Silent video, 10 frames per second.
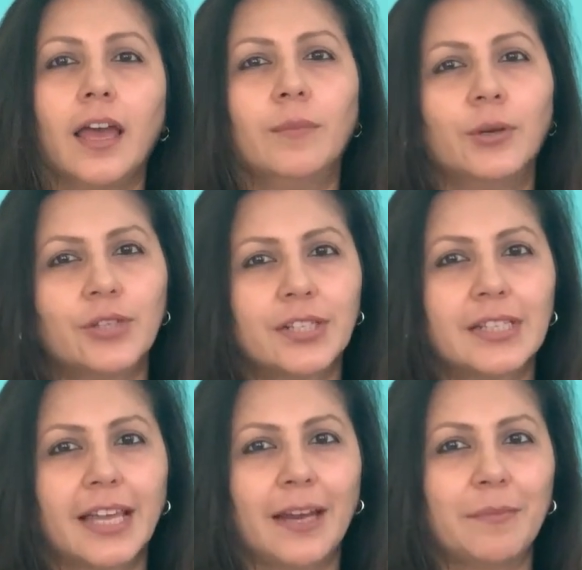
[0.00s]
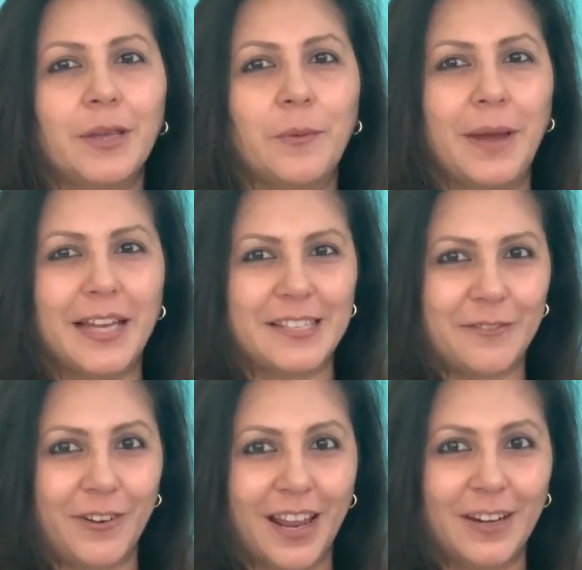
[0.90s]
Emotions can be your best
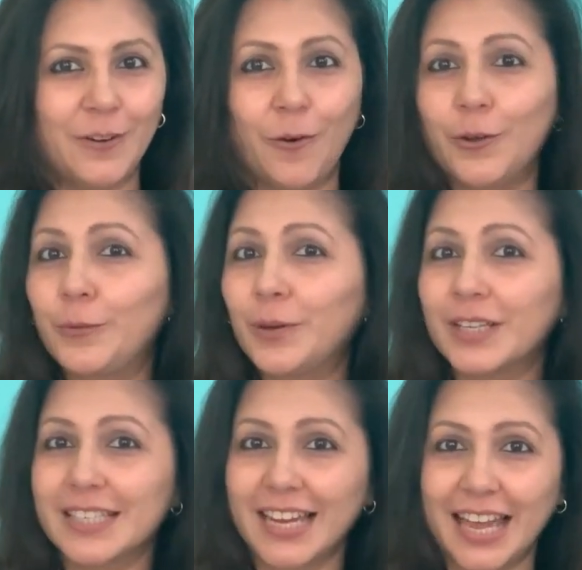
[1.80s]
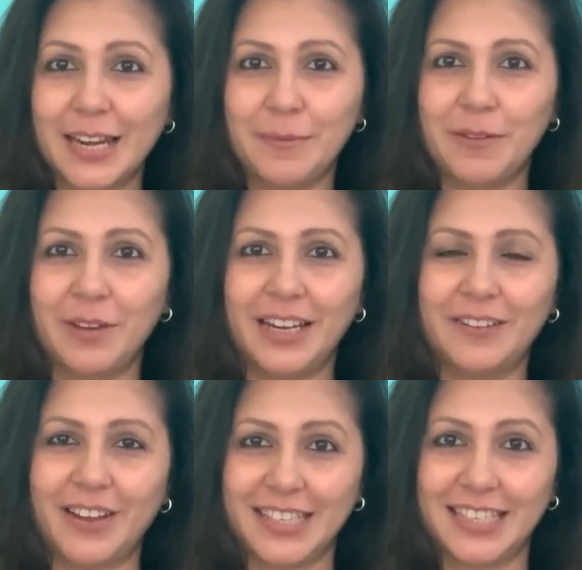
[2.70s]
friend or your worst enemy when
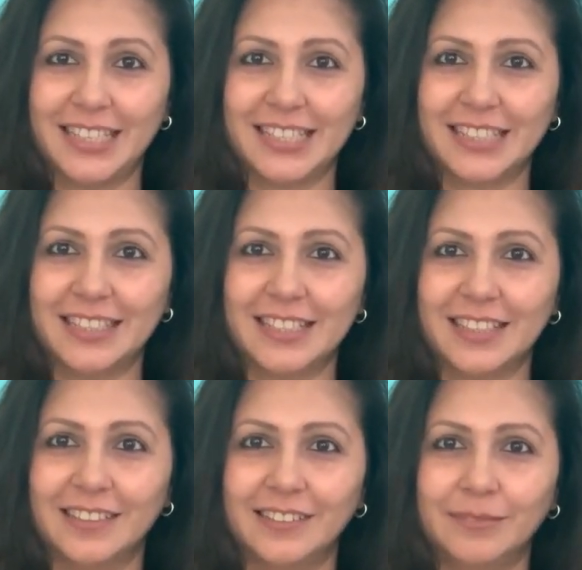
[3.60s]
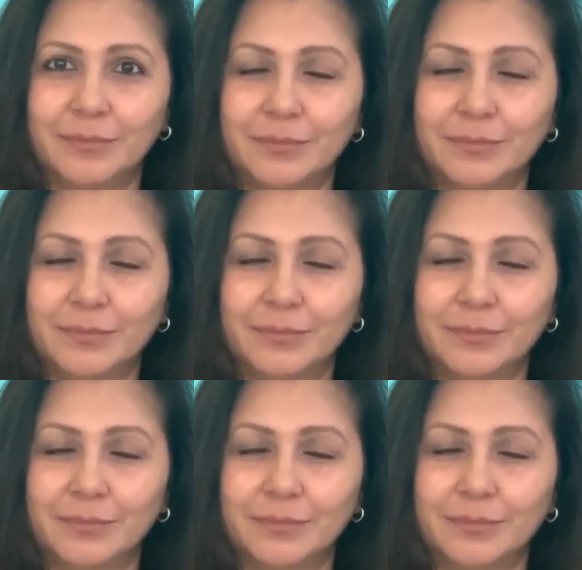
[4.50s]
investing is concerned.